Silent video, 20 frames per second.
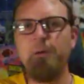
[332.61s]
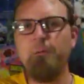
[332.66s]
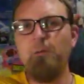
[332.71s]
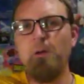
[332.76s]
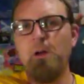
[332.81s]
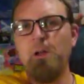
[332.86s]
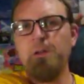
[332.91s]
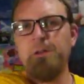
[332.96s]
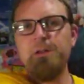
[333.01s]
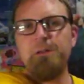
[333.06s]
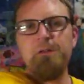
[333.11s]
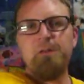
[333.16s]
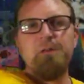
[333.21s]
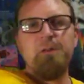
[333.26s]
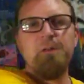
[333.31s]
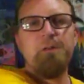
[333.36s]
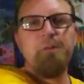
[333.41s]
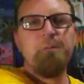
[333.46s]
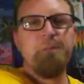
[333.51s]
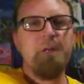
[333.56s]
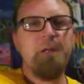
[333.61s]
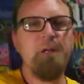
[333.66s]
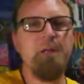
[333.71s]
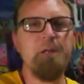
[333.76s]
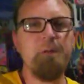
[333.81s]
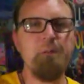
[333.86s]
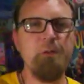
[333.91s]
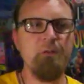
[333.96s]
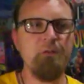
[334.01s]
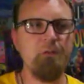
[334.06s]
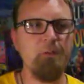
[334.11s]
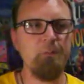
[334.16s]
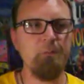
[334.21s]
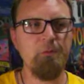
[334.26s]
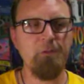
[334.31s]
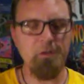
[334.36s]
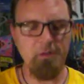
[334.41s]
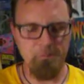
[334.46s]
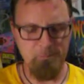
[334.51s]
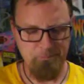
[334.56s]
wall here behind me
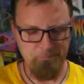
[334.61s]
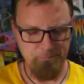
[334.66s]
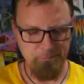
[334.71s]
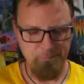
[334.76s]
sometime.